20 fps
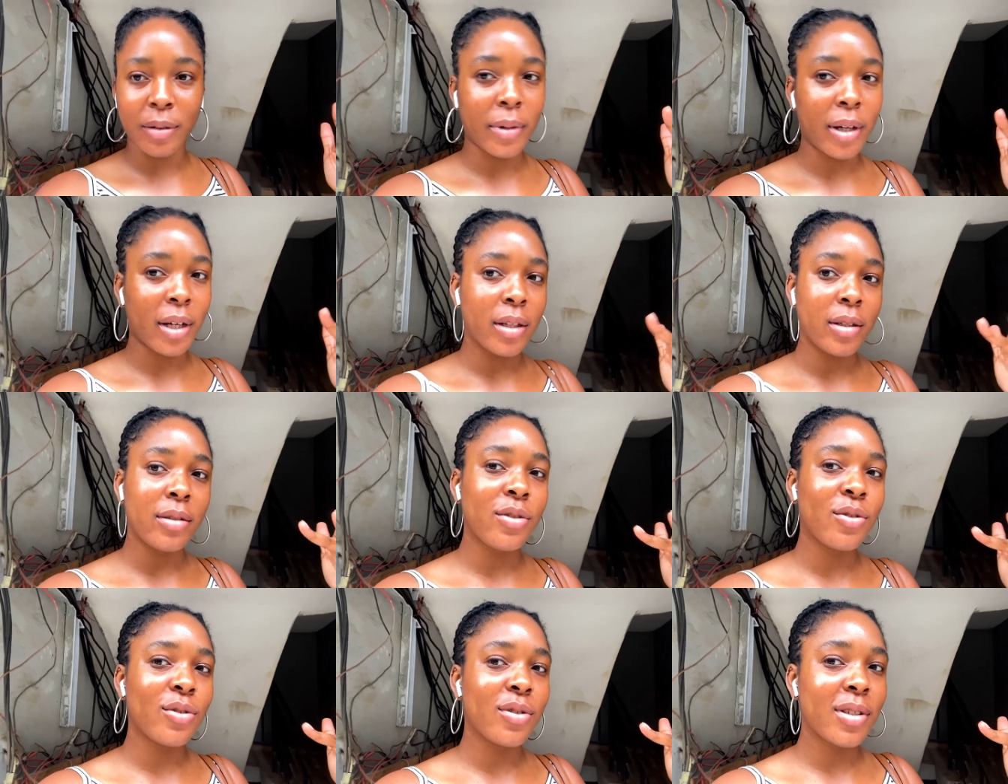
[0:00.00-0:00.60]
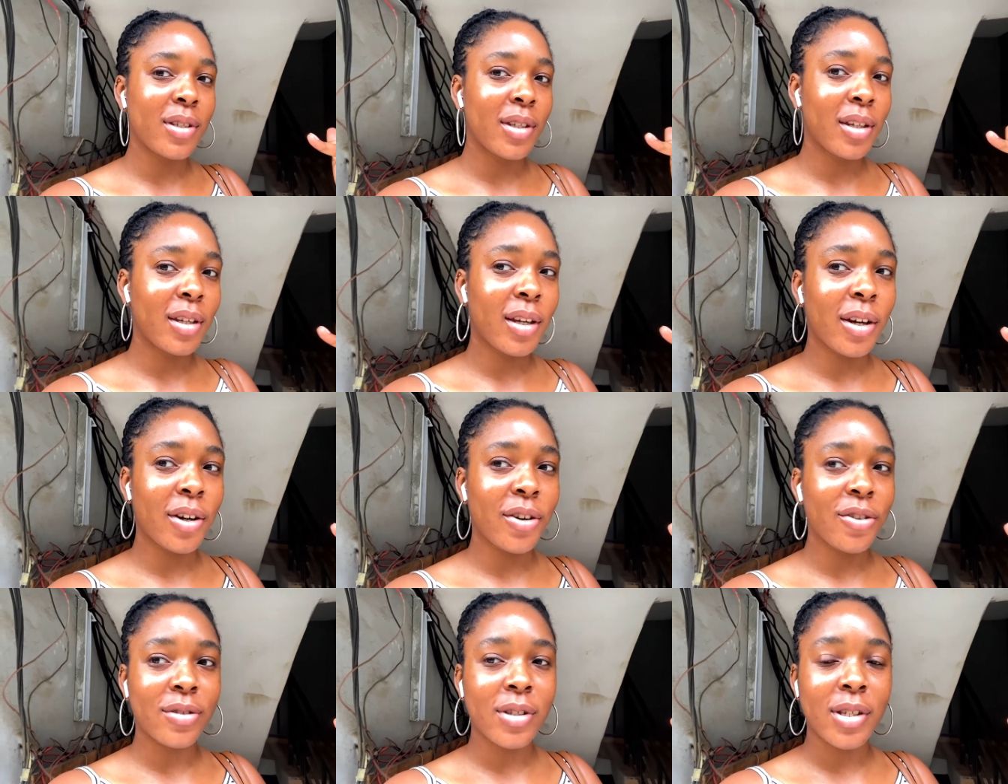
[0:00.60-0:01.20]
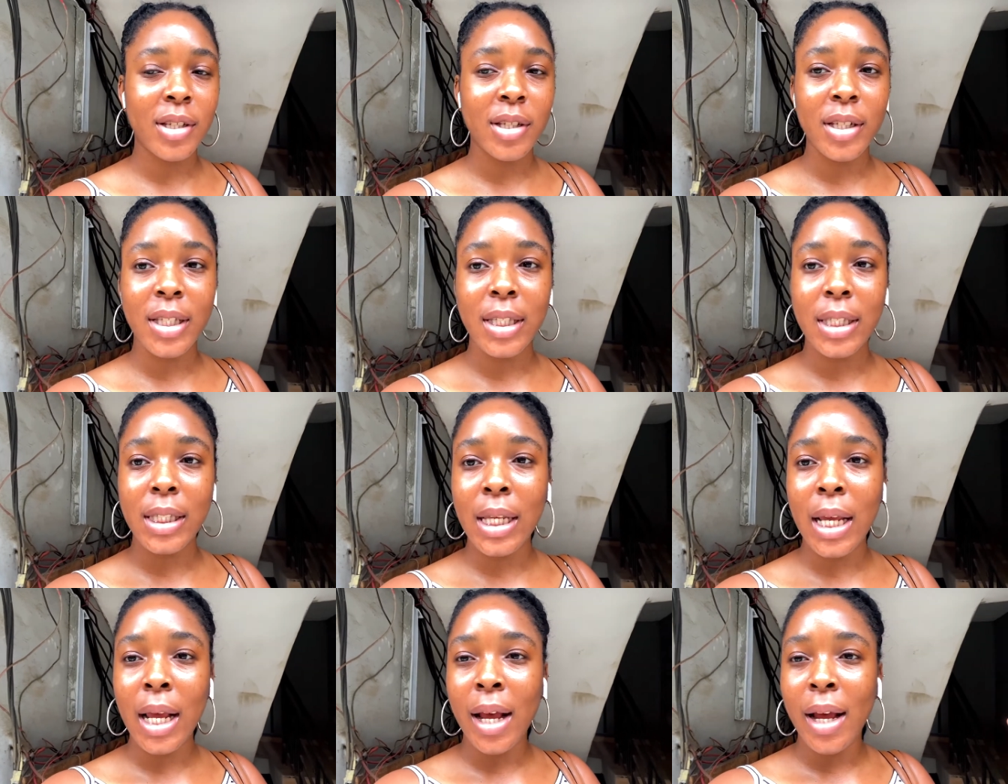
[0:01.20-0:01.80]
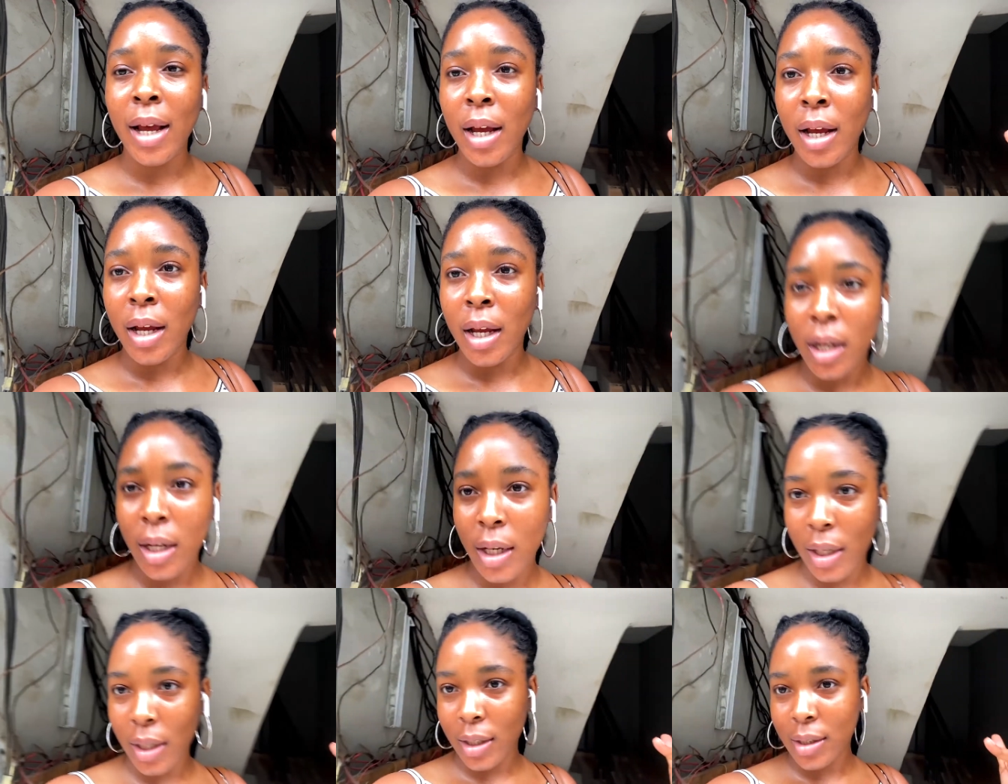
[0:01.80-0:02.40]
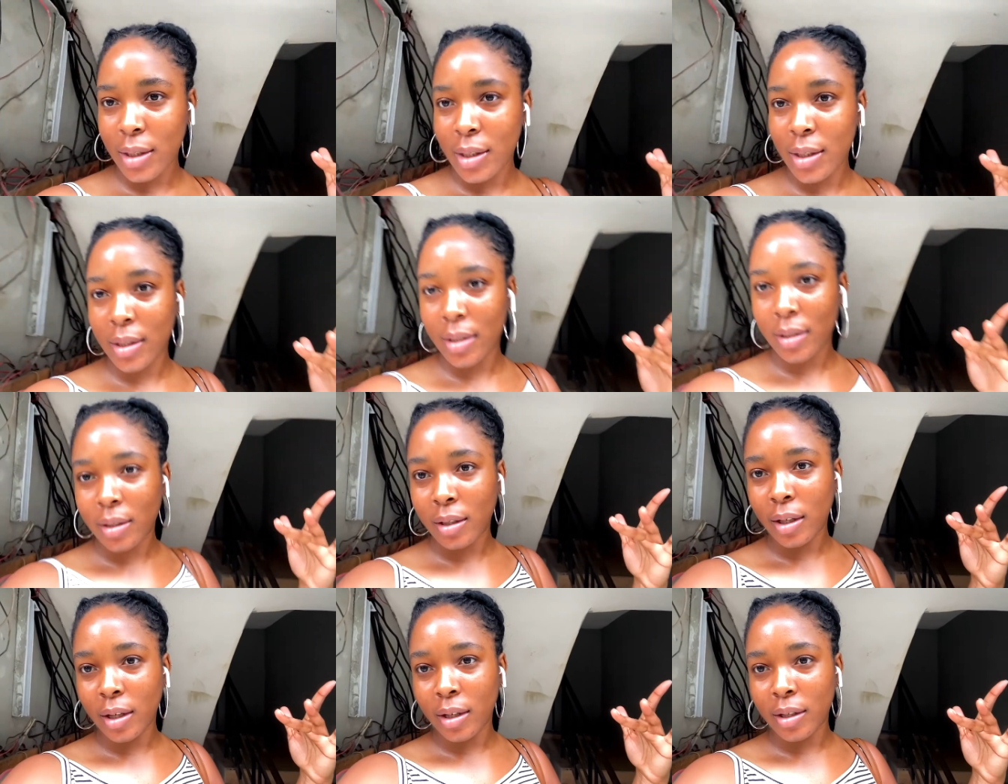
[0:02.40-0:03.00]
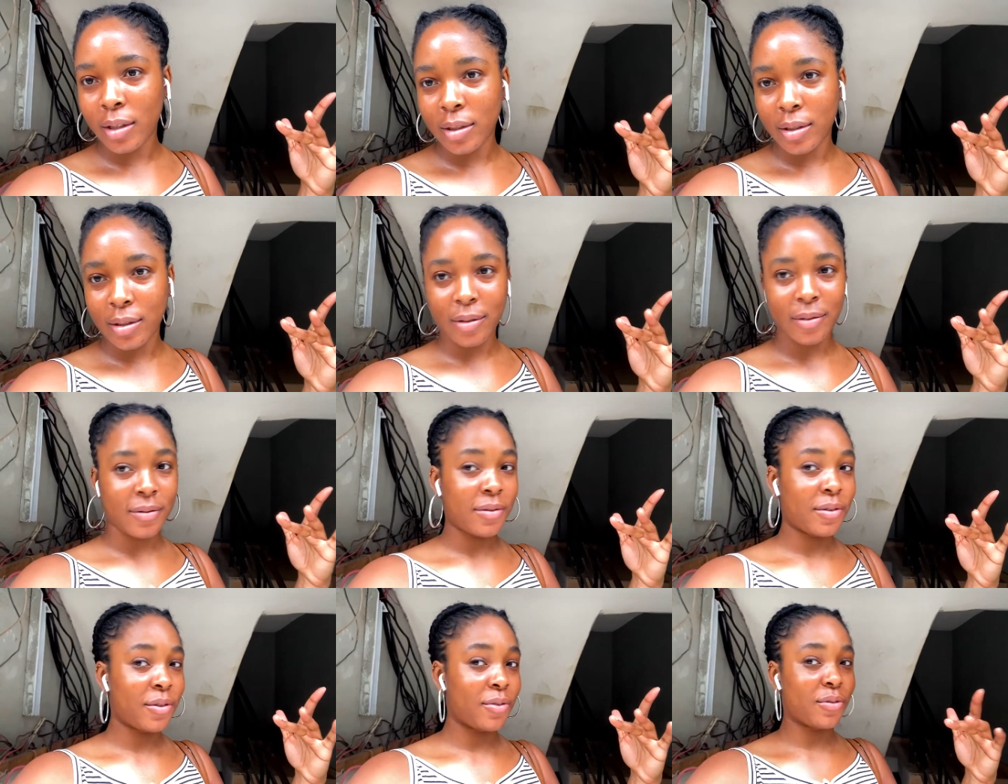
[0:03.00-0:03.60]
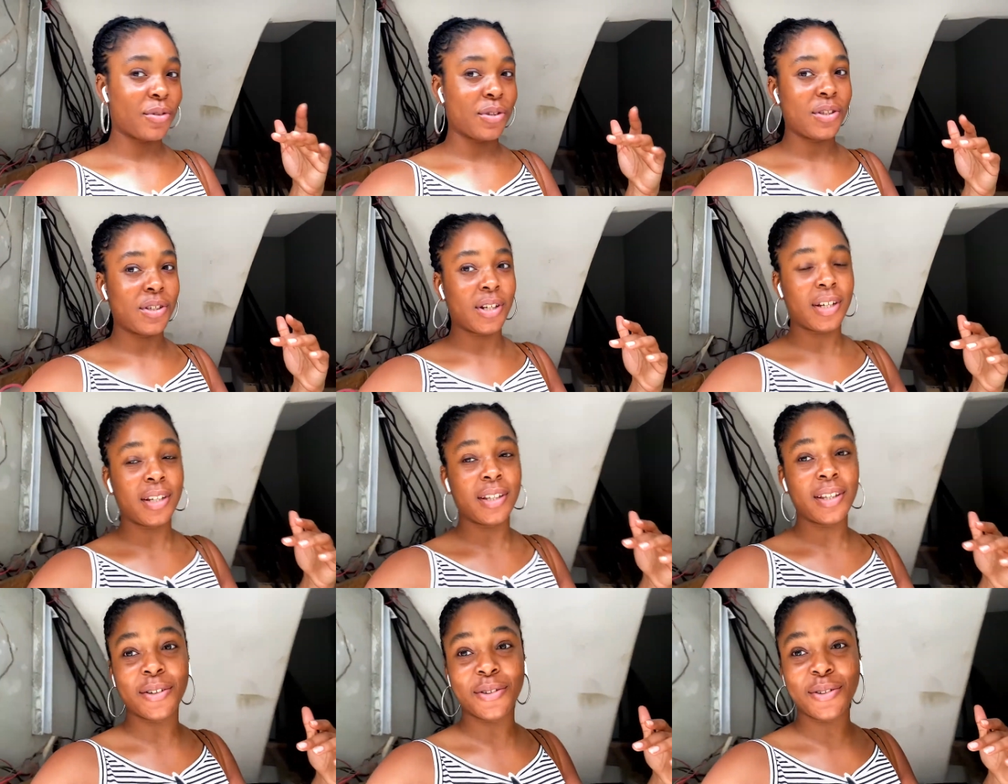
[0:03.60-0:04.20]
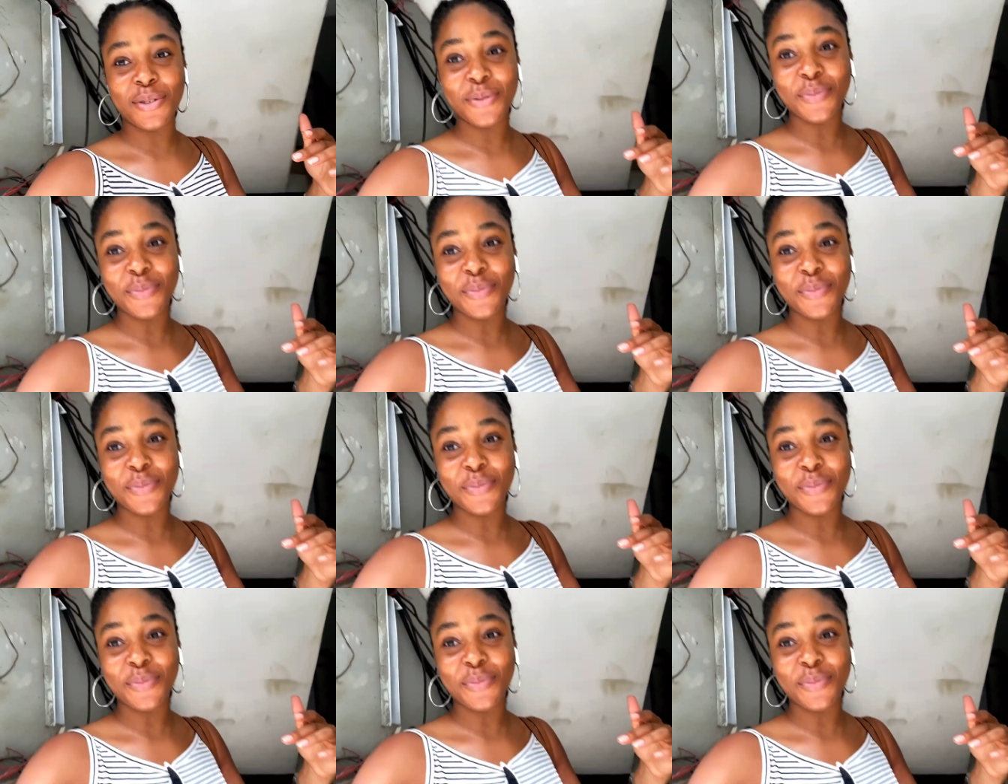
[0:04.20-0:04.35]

My new skincare routine is lit. Yes, guys, feel free to check that.